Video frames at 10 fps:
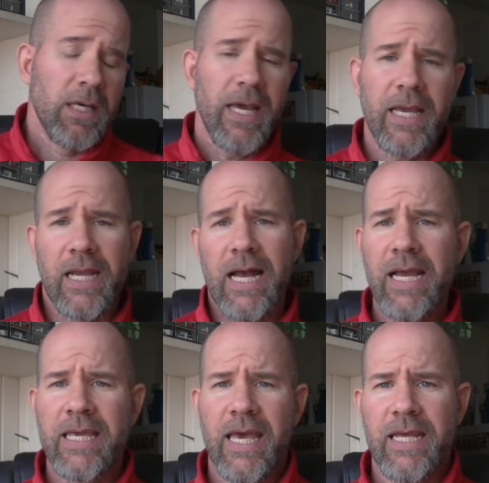Hey,
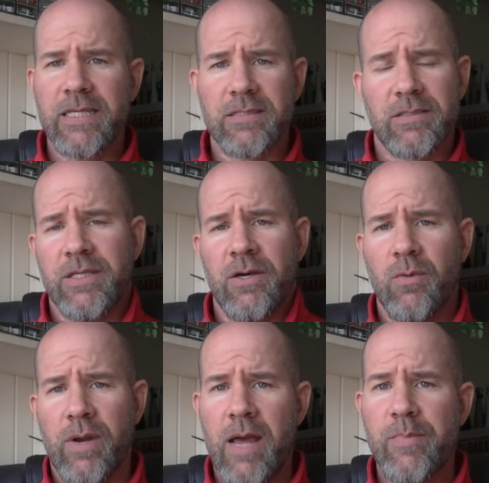I get it. You know,
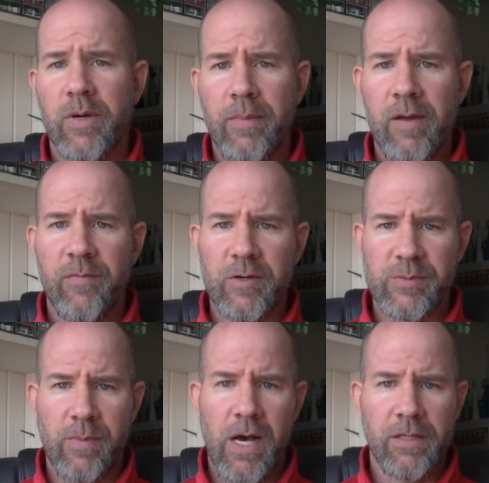when I built my
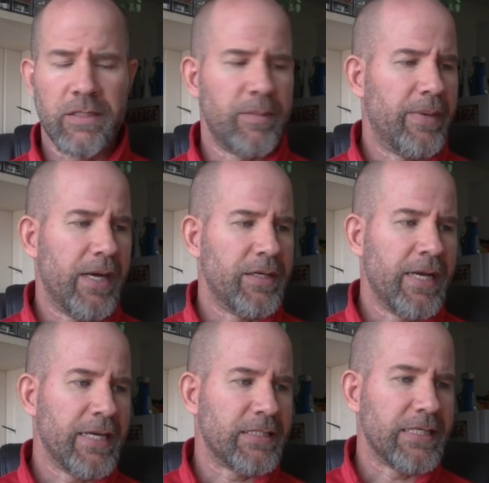first model in about
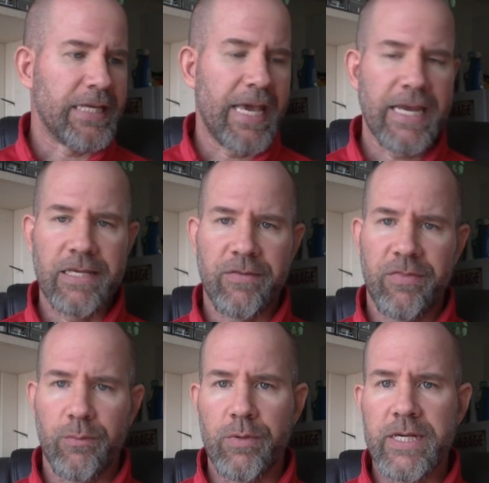
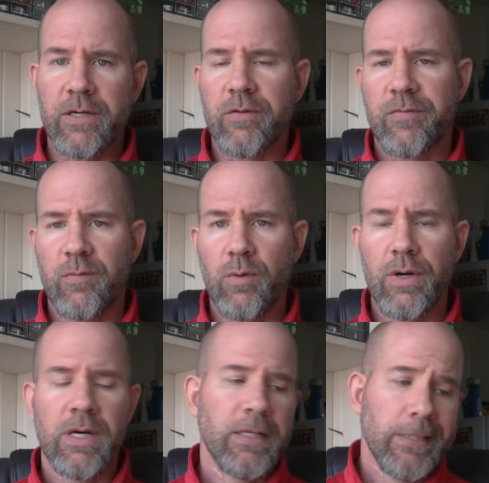1983 or 4,